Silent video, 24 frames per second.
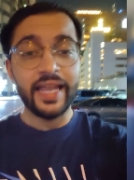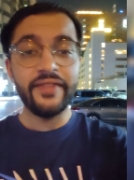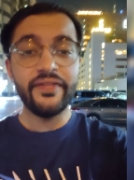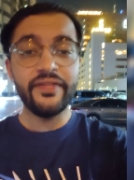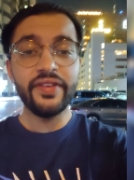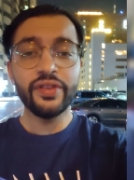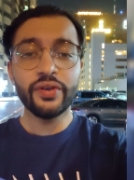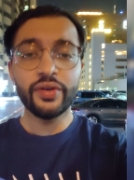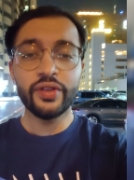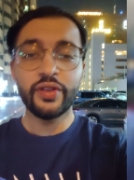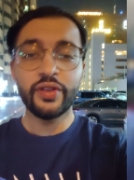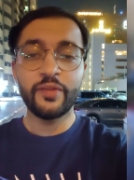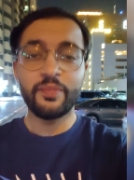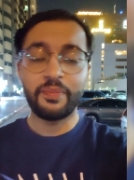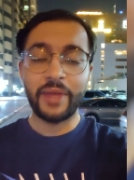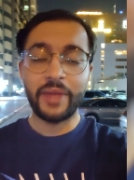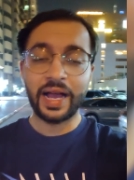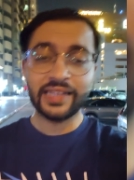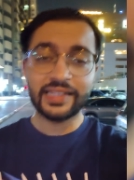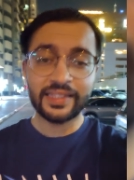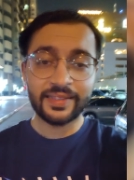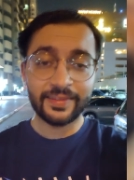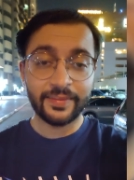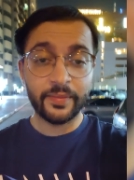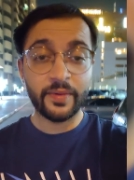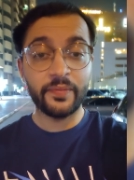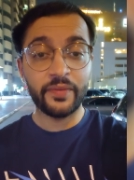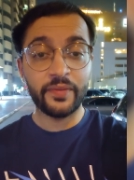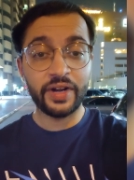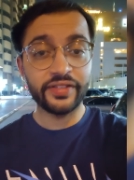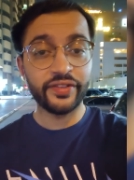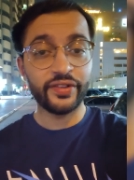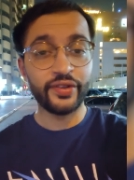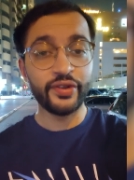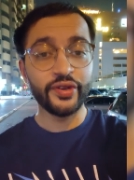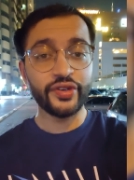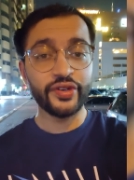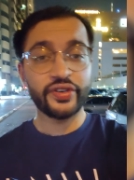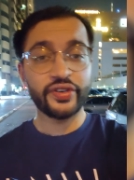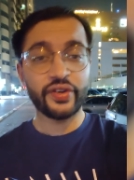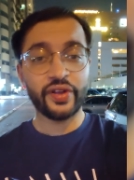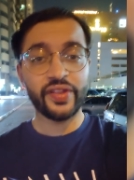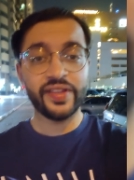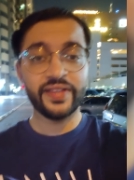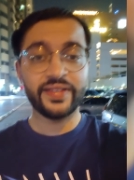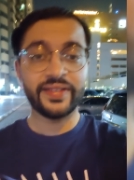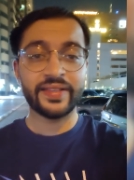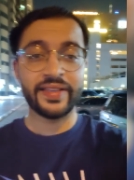even though the maximum resolution
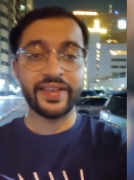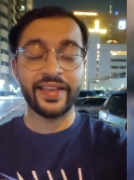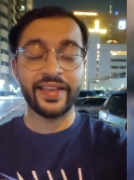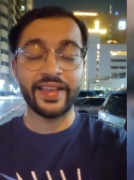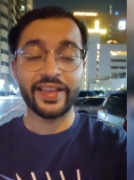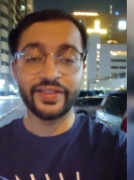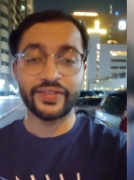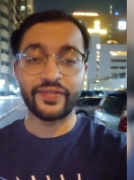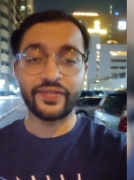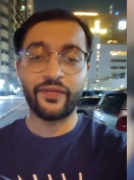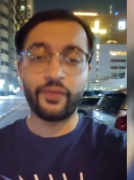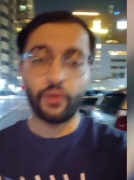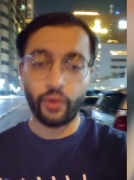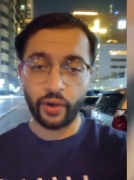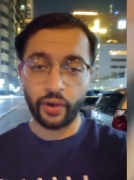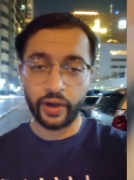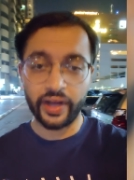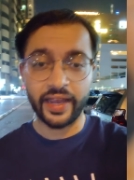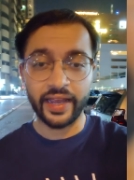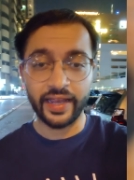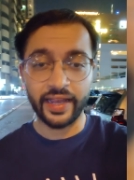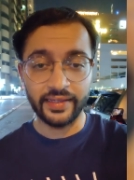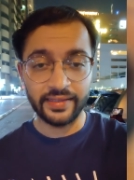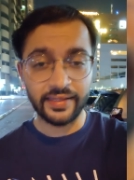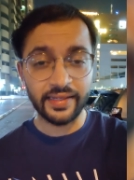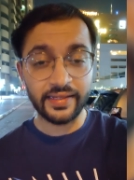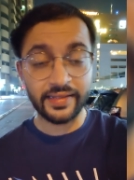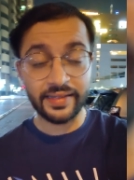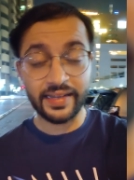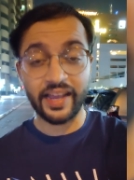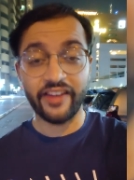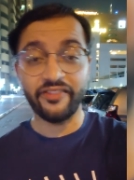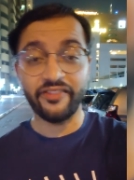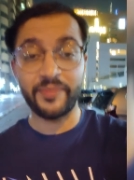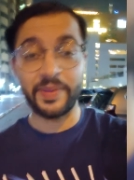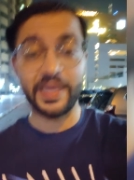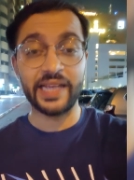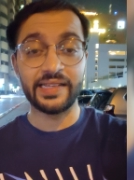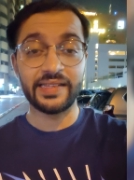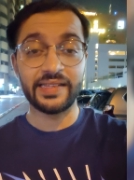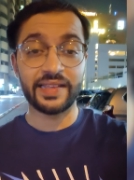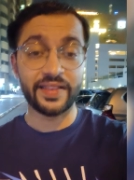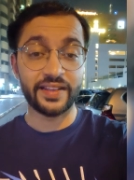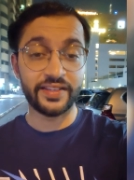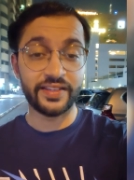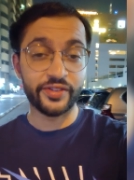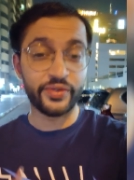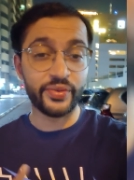on this thing is four K sixty F P S,
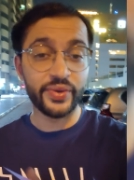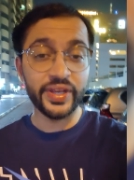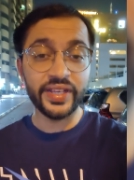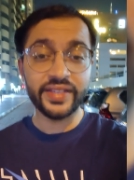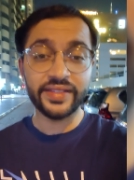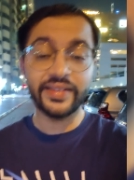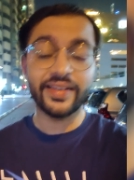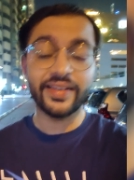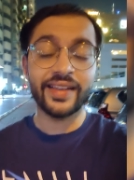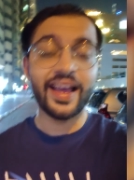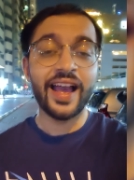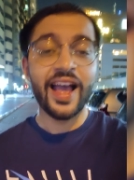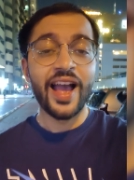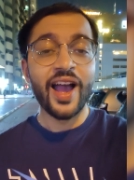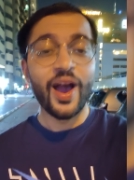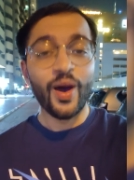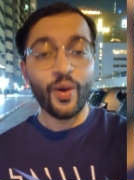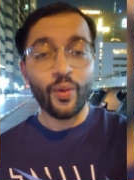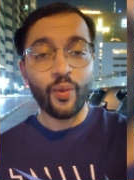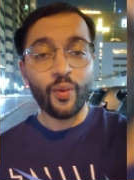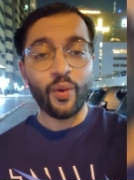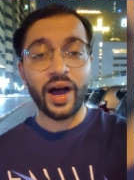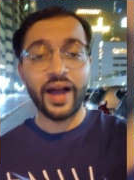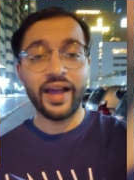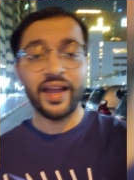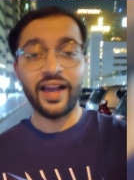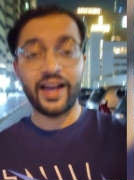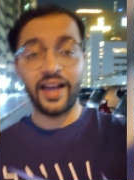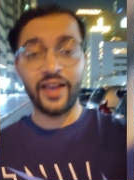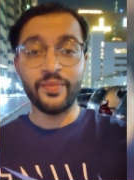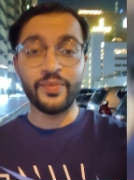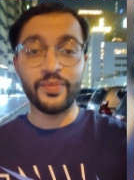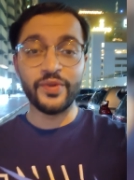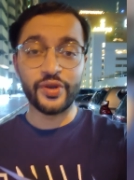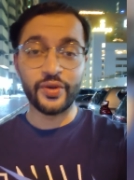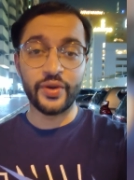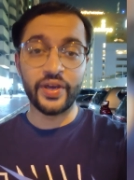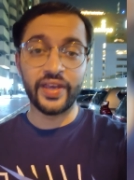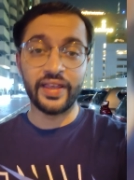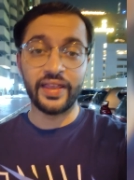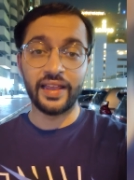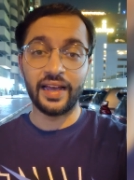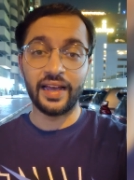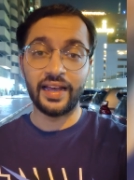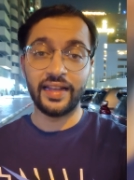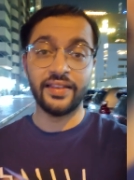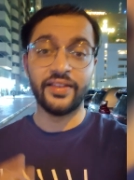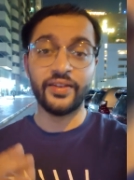and there's a reason why I'm
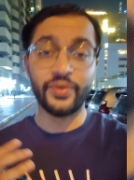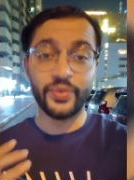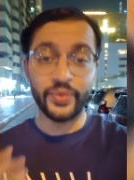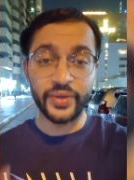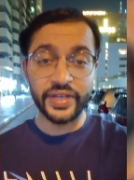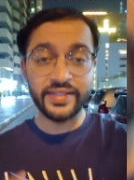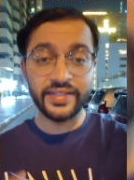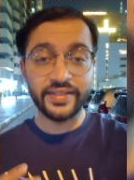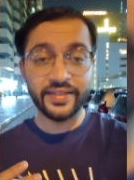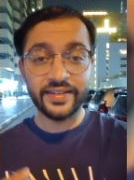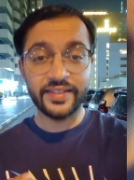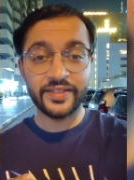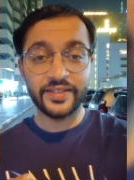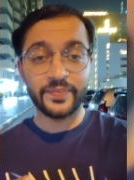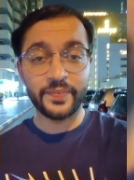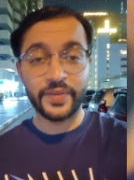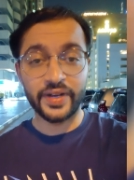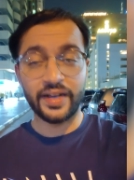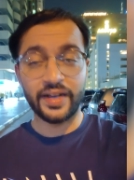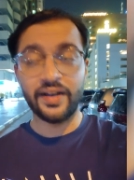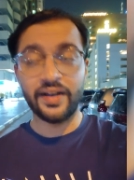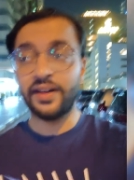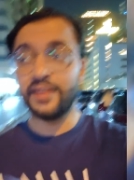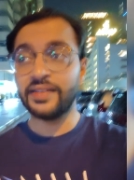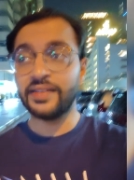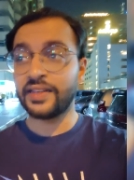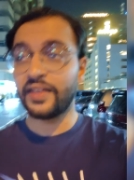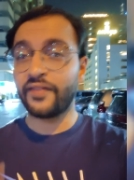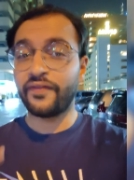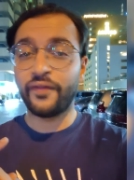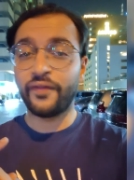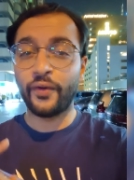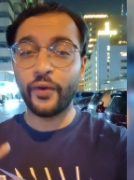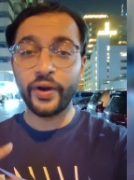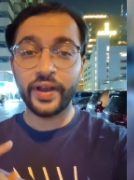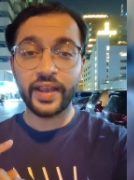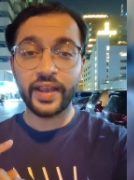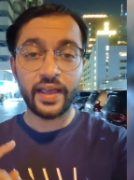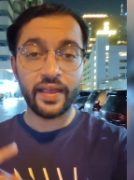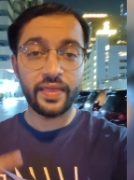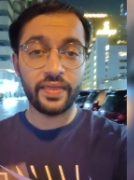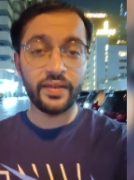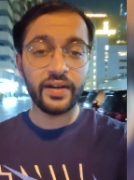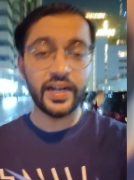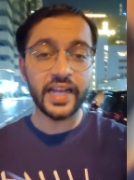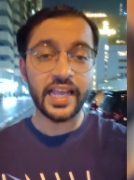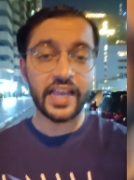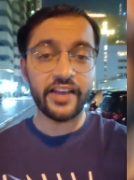doing that. The reason is because at four K
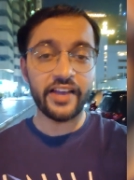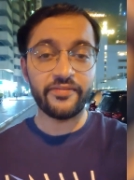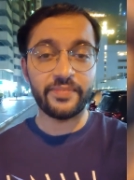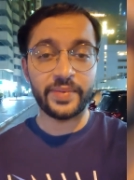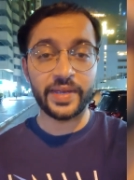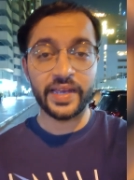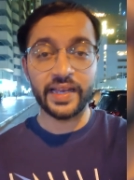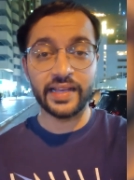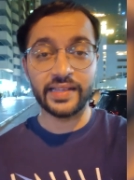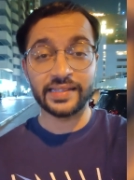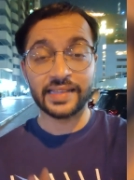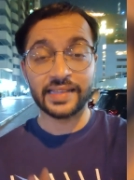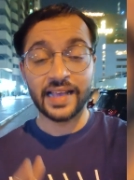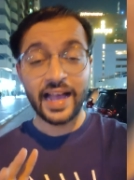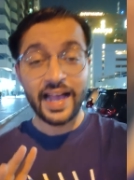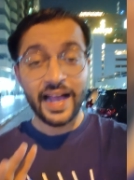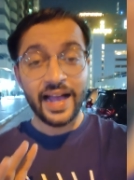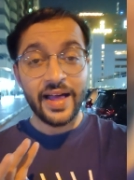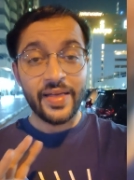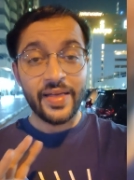thirty F P S,